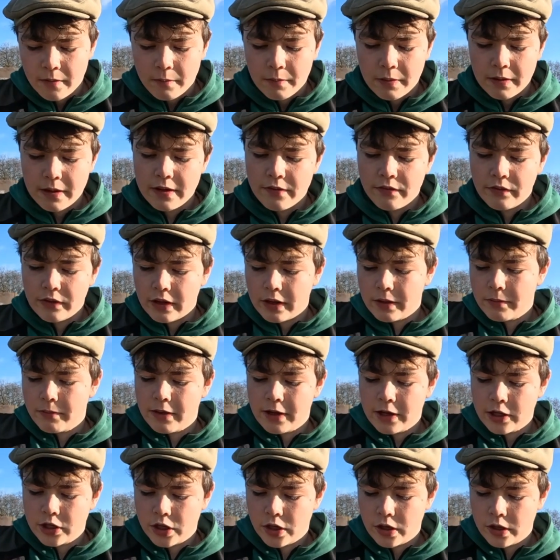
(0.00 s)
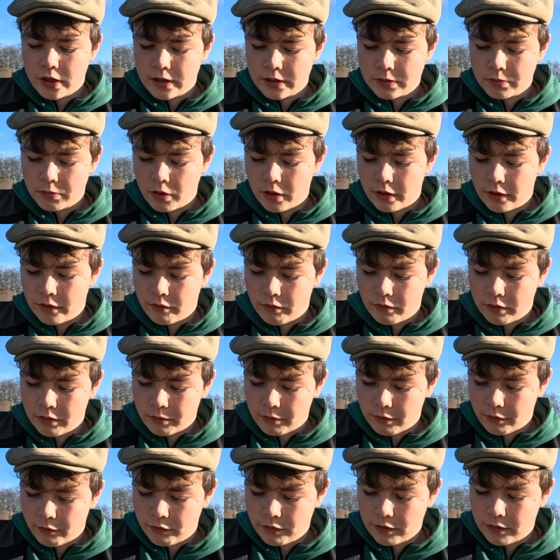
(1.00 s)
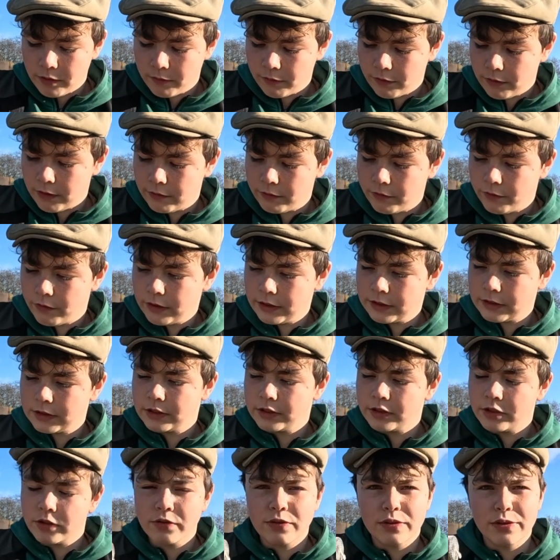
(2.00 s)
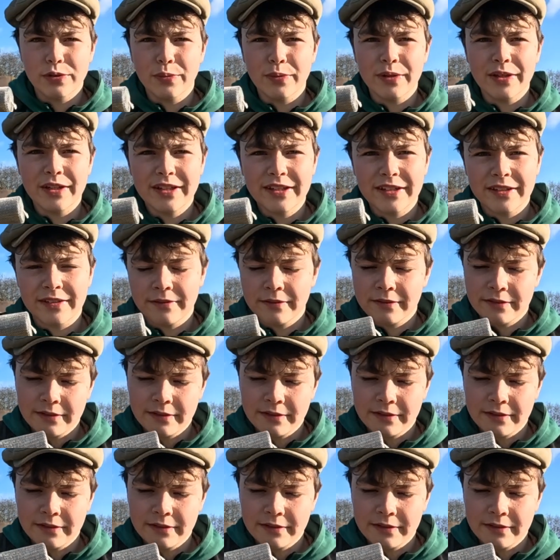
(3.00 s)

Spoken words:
PVA mesh is one of my firm favourite things to use in the winter.